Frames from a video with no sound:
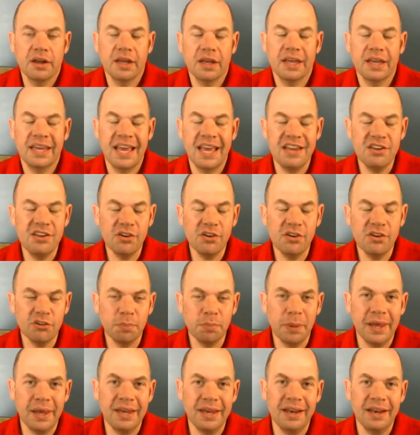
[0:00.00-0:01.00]
Can you
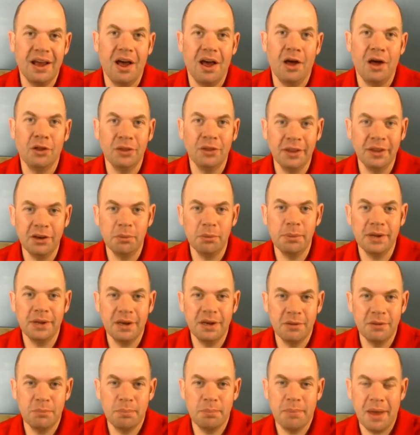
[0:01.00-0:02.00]
explain a little bit
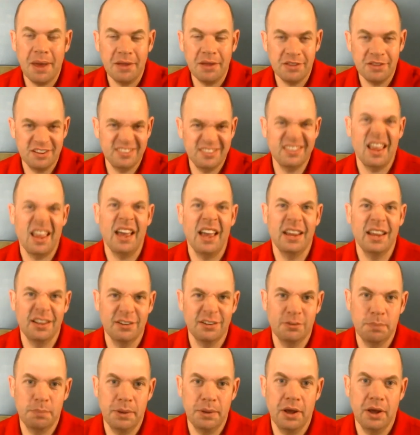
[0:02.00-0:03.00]
about the
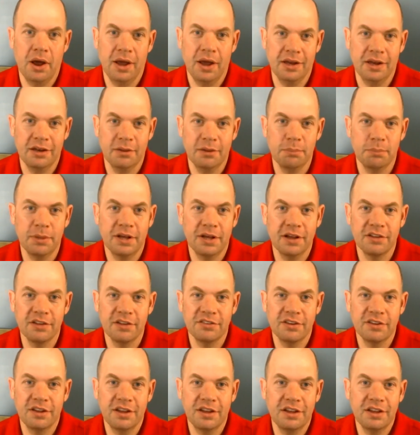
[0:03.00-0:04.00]
science behind it?
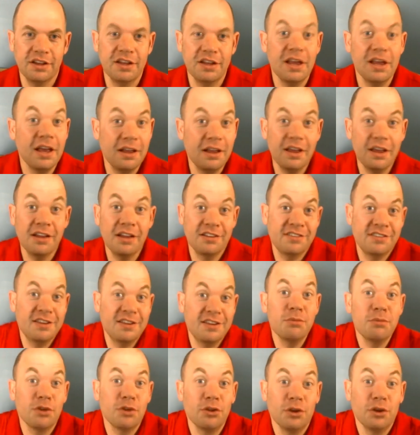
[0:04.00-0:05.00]
Because it
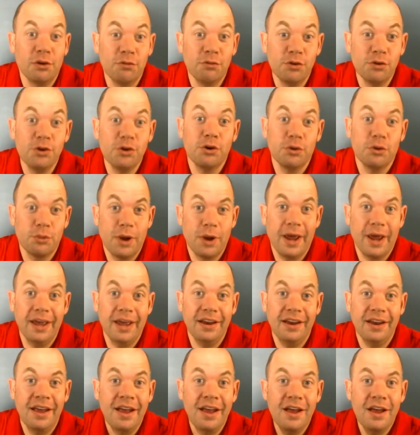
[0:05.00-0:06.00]
seems a little voodoo,
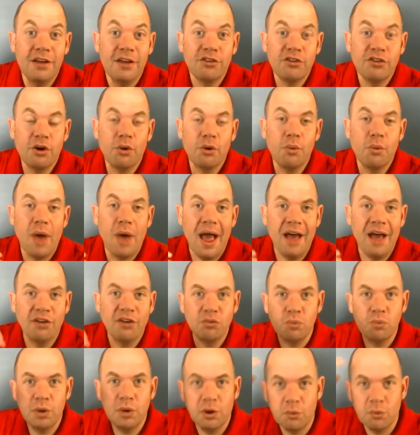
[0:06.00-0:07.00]
right? So as
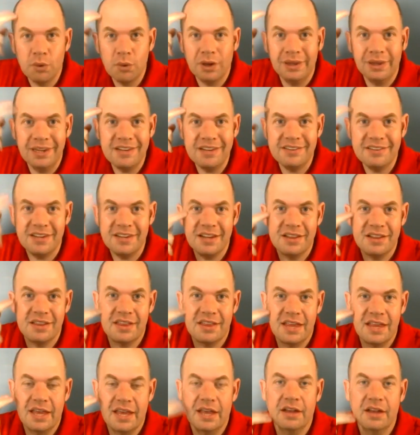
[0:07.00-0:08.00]
we're releasing
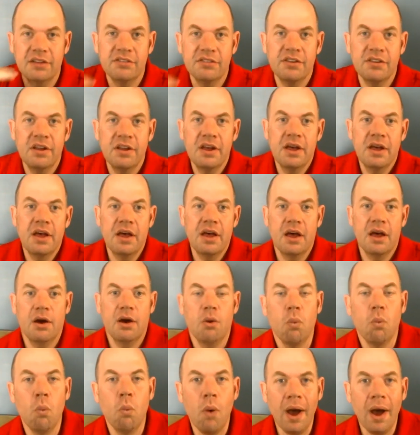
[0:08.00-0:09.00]
things,
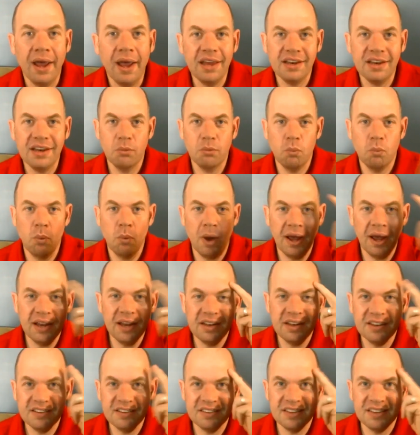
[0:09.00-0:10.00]
why
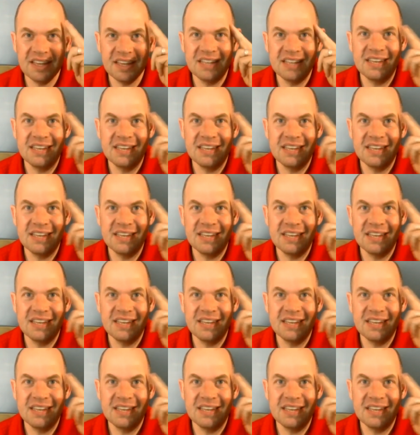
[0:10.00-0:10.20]
does the